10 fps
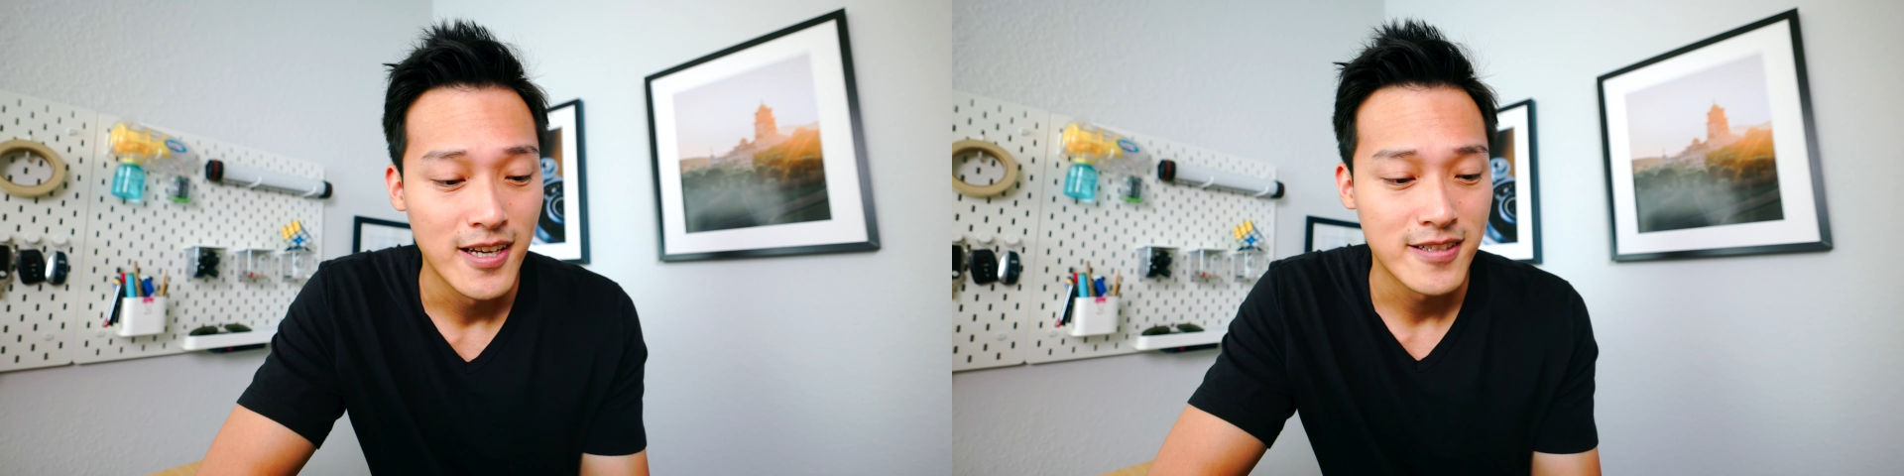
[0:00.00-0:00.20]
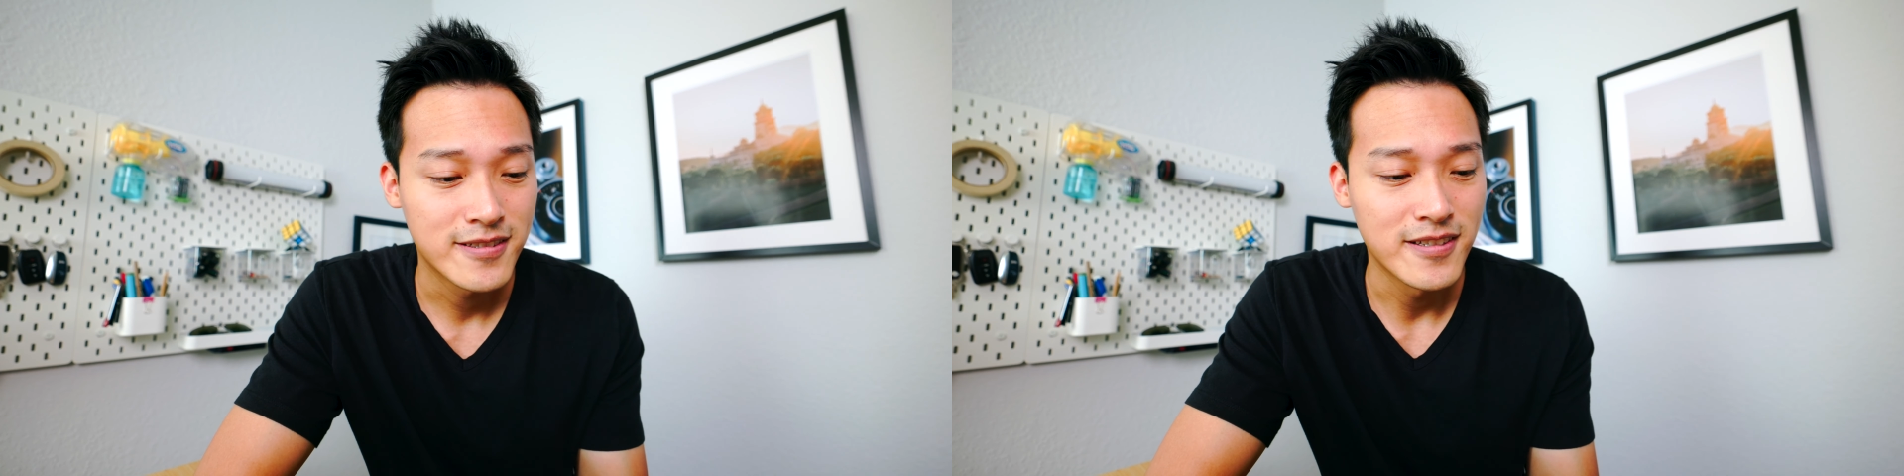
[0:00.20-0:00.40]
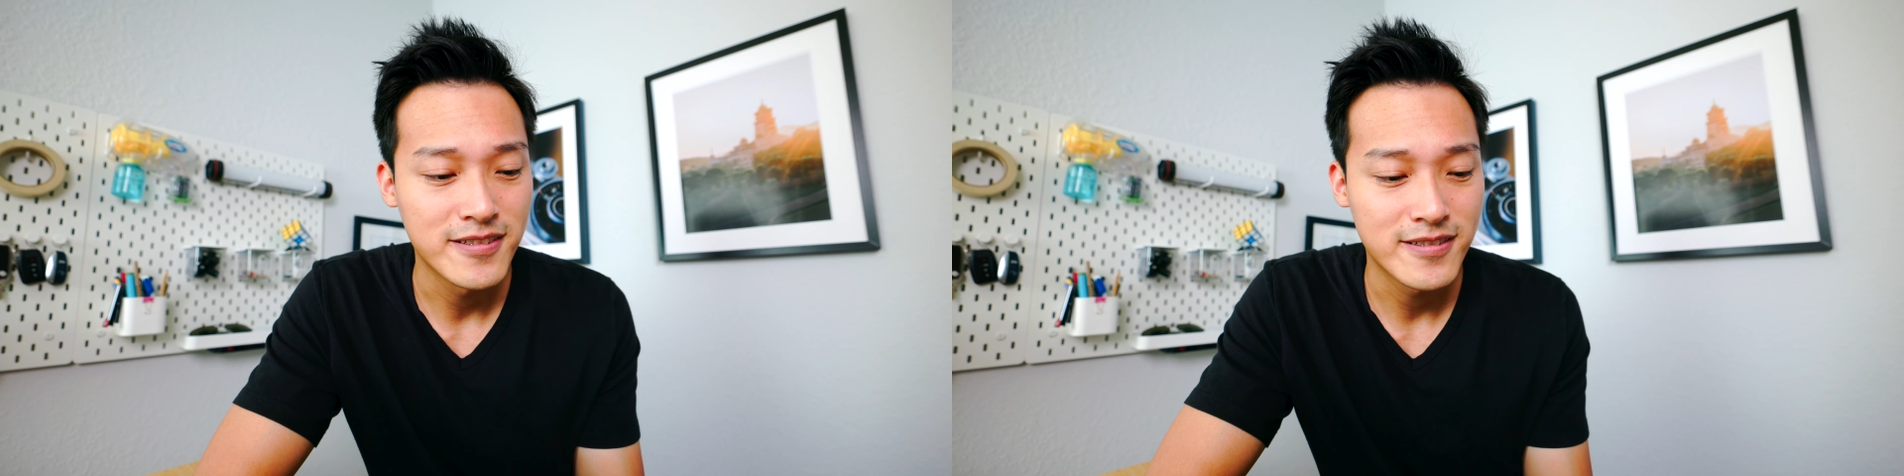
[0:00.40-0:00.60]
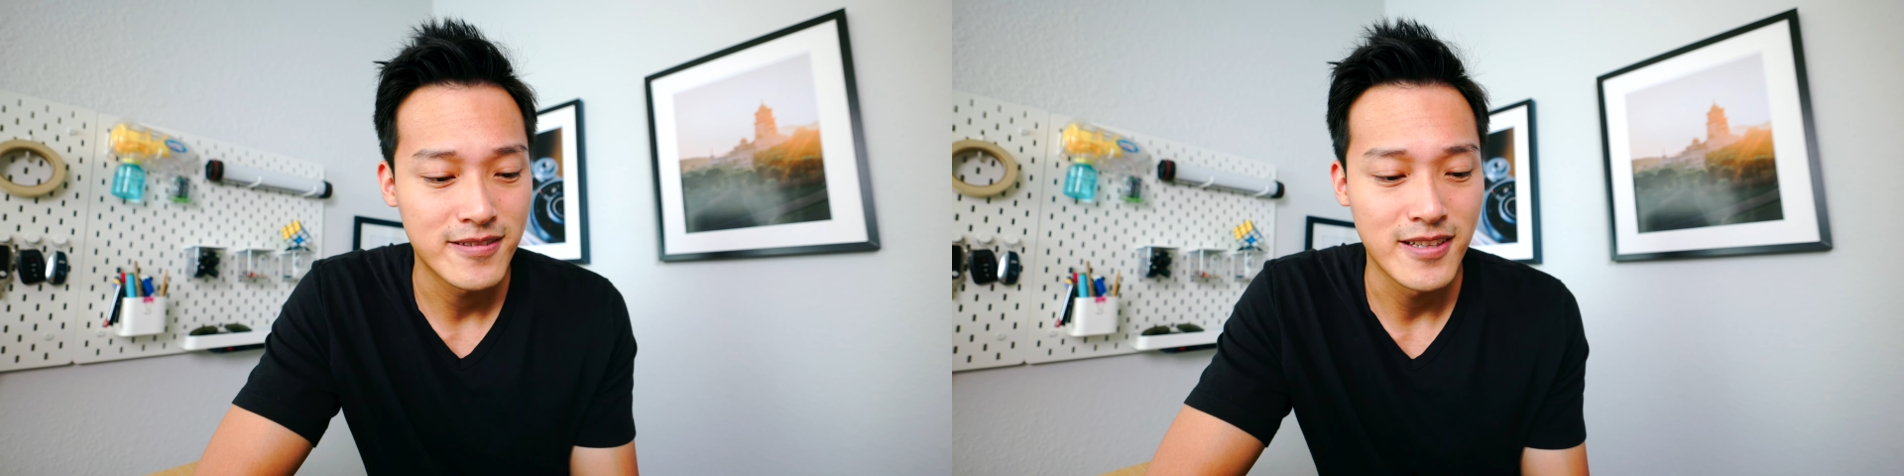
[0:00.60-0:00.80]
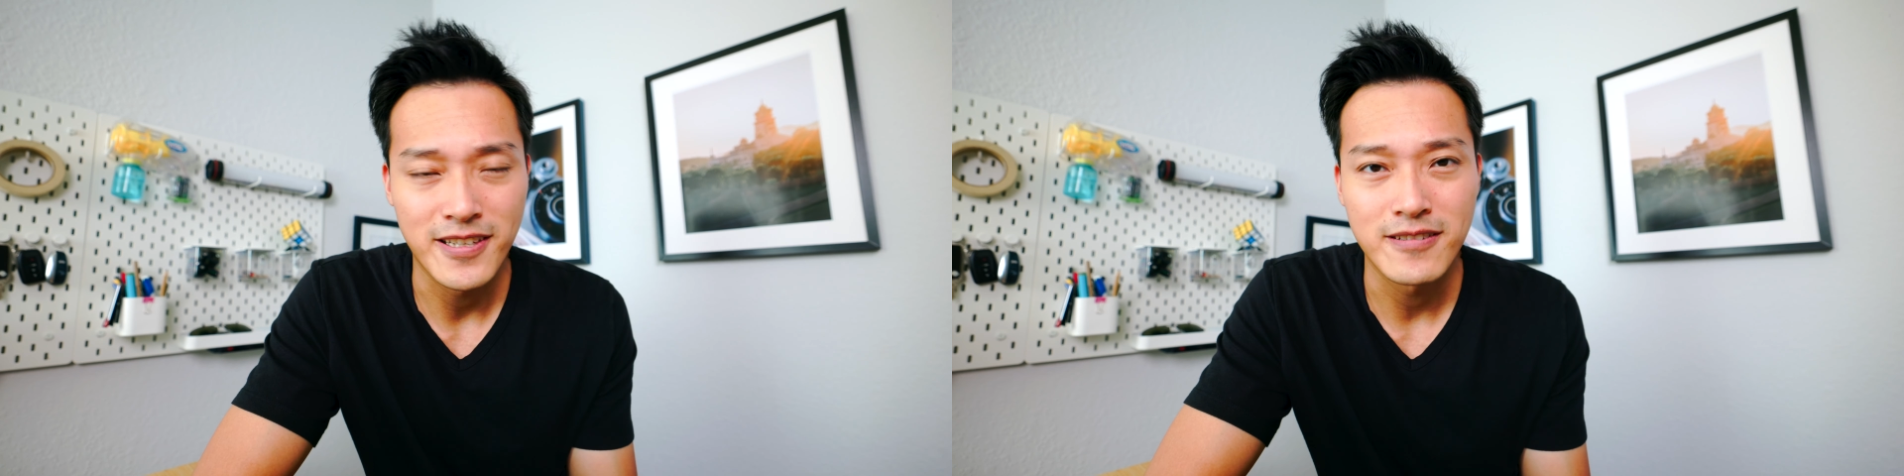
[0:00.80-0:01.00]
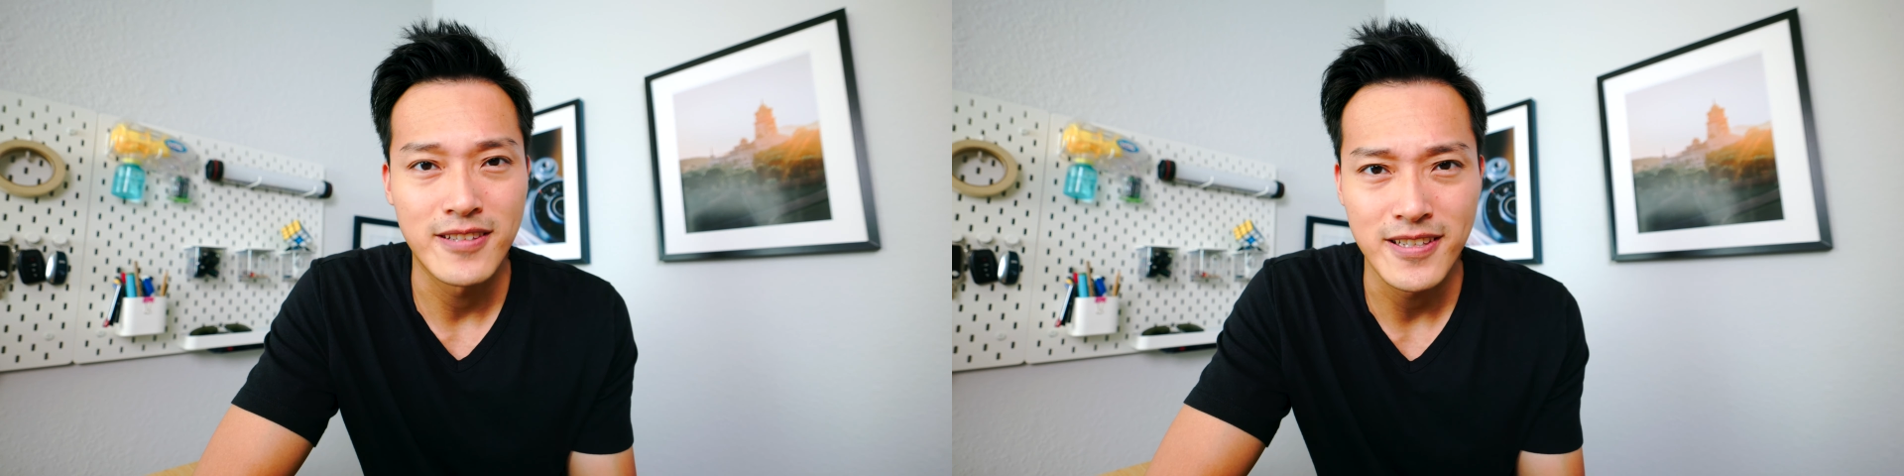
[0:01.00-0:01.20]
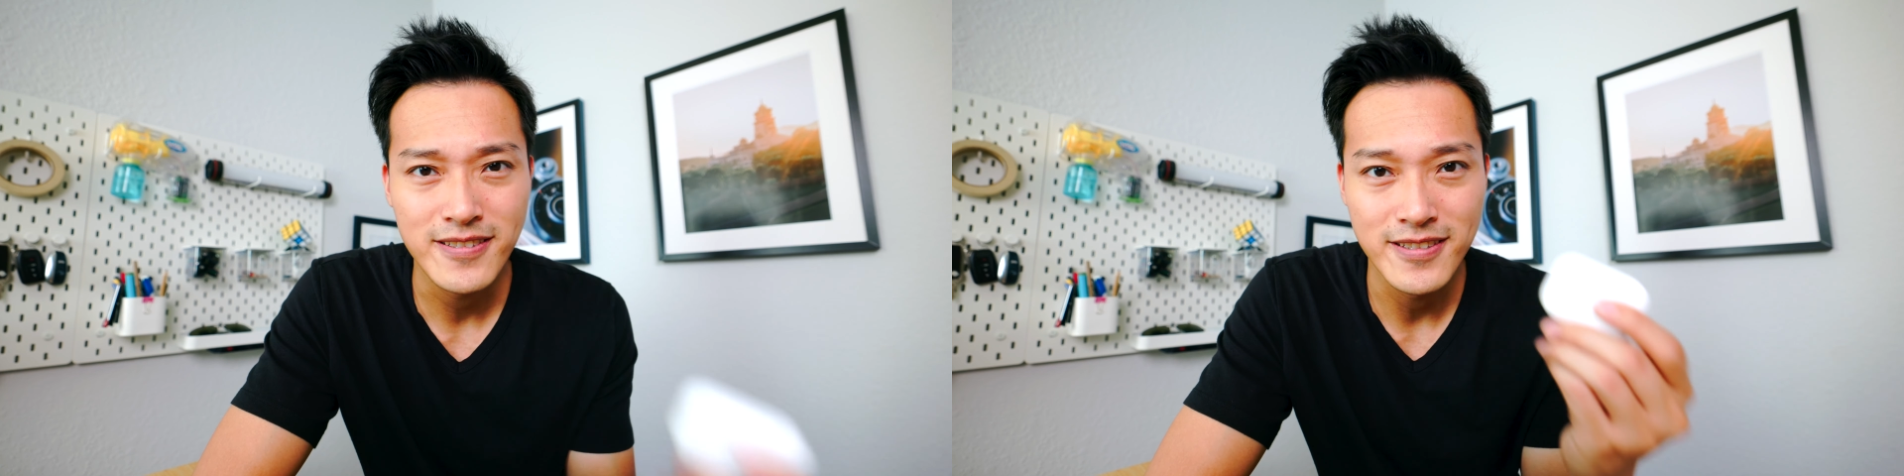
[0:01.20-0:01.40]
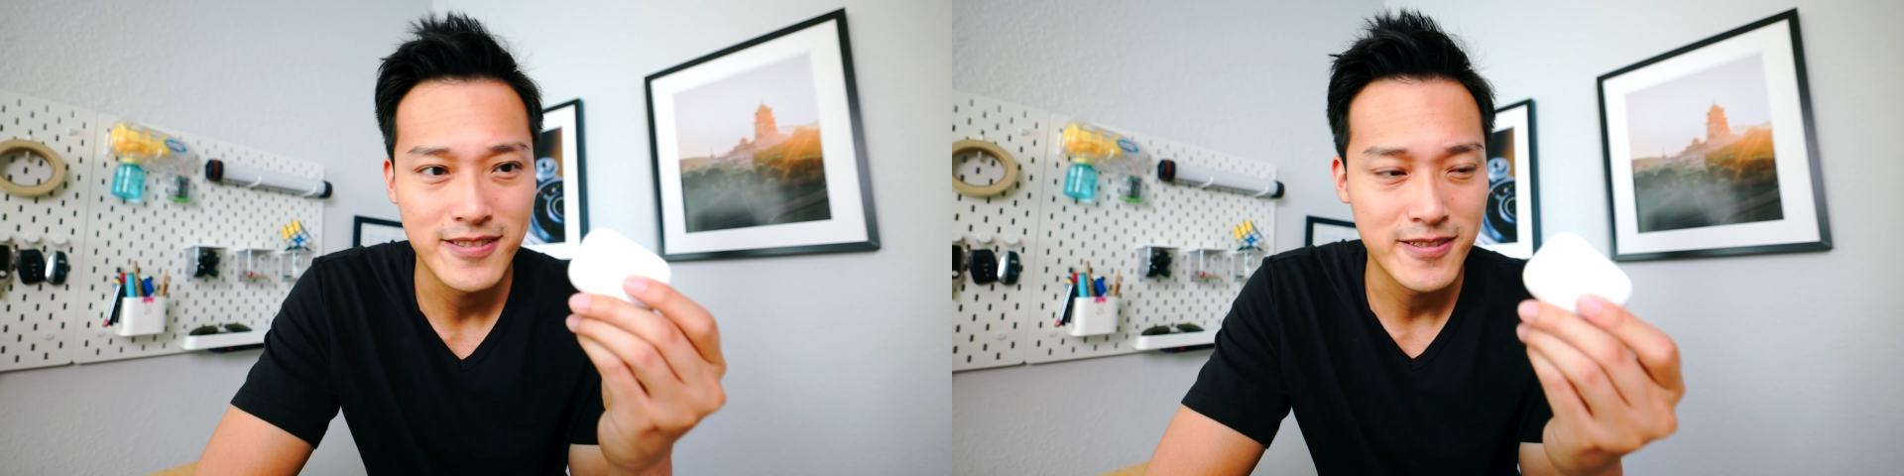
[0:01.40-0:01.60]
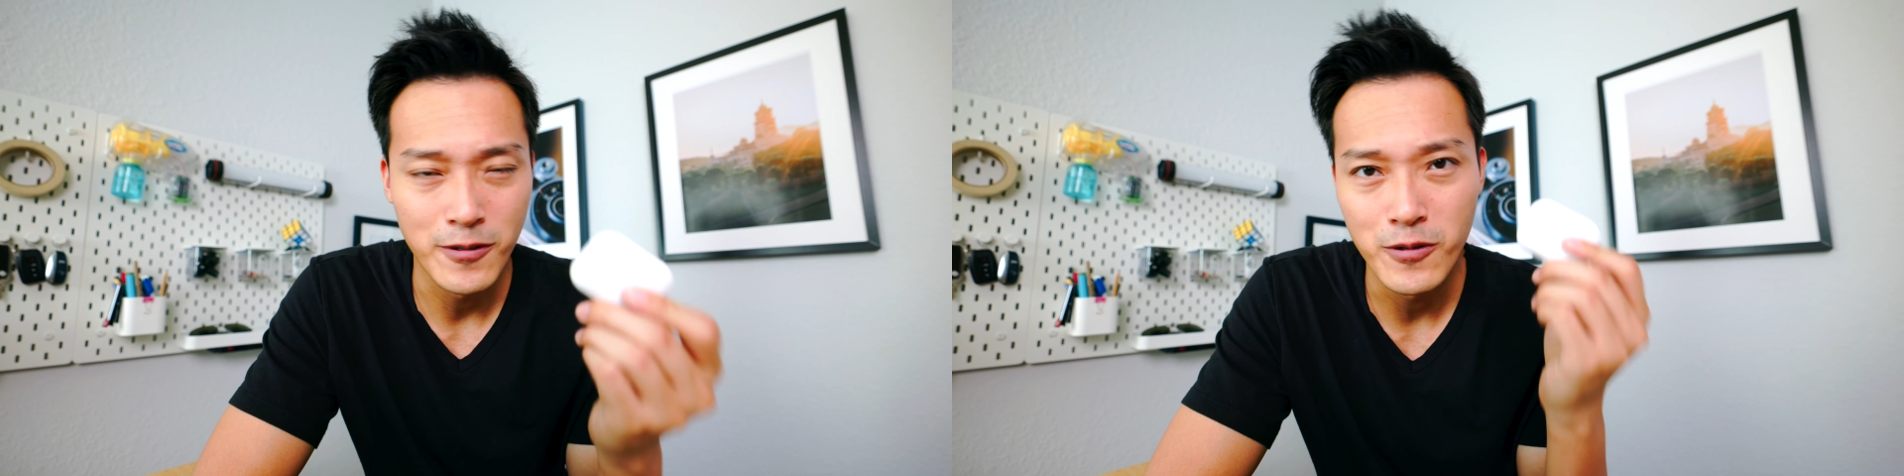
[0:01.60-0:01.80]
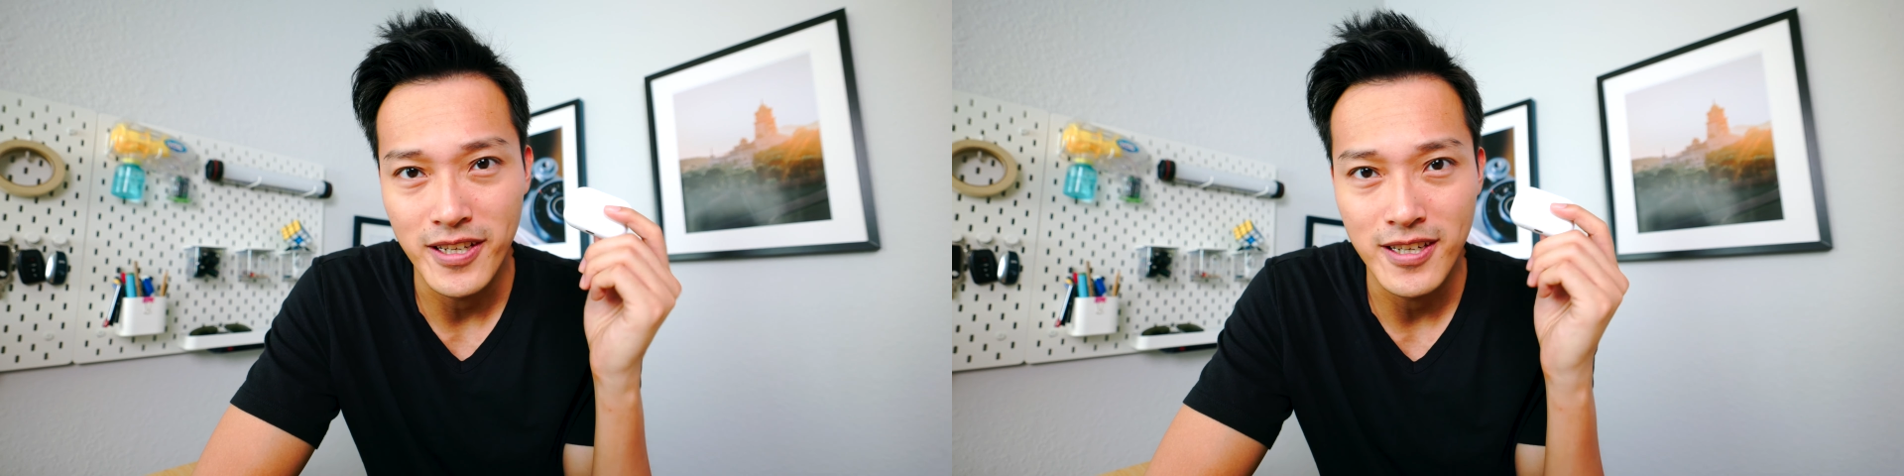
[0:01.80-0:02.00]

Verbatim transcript: since like this is the only